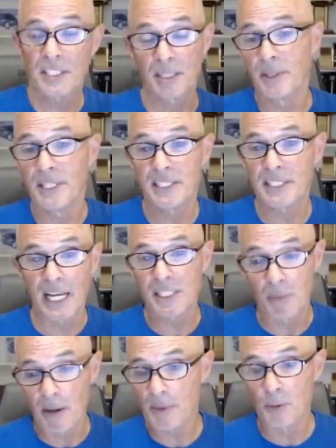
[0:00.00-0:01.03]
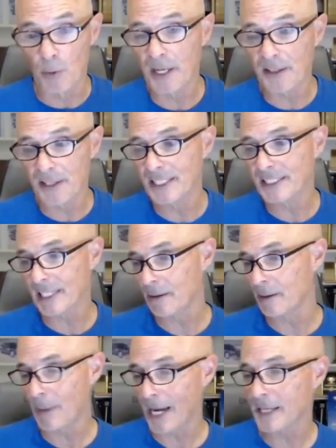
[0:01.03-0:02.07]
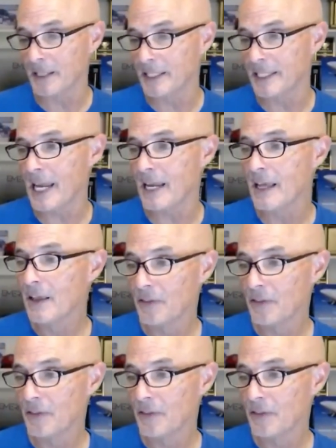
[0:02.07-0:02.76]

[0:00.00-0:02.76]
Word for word: some of these guys might be running things. I mean, back in the day,